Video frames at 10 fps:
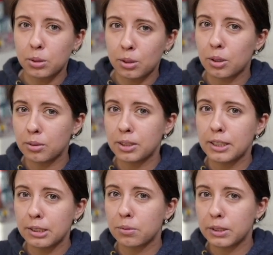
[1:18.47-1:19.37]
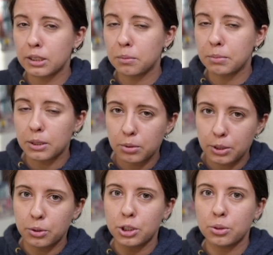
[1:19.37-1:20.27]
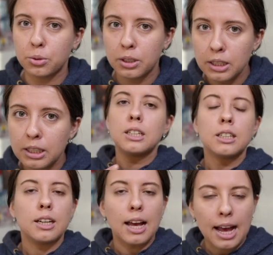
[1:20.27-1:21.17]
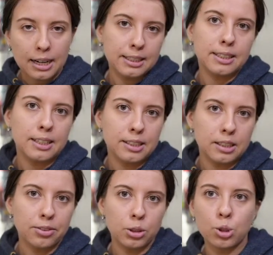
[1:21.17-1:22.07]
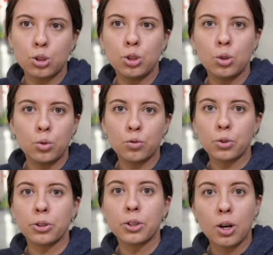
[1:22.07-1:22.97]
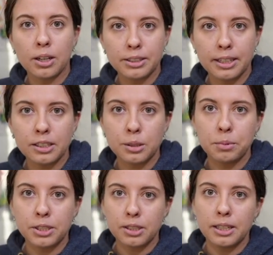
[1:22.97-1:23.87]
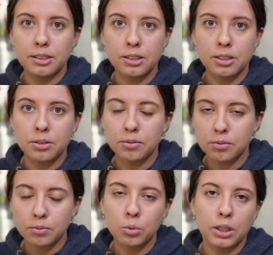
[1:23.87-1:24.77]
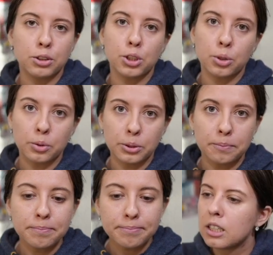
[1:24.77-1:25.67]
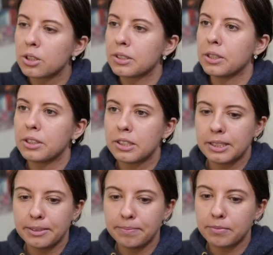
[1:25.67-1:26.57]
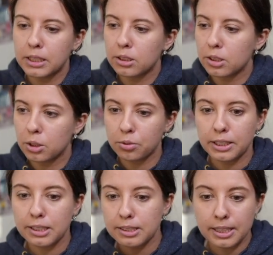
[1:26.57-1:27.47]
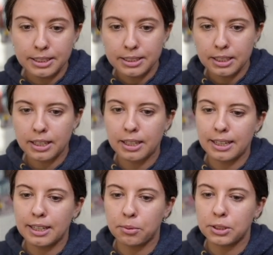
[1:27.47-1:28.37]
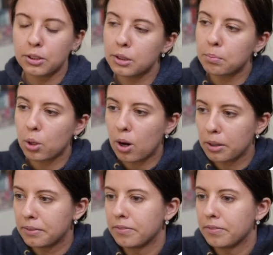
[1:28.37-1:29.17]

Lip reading: A lot of it is real, but we're going to act as if there's no further context besides what I've just told you. So as you can see, this is Snowflake's site, and I went on their blog.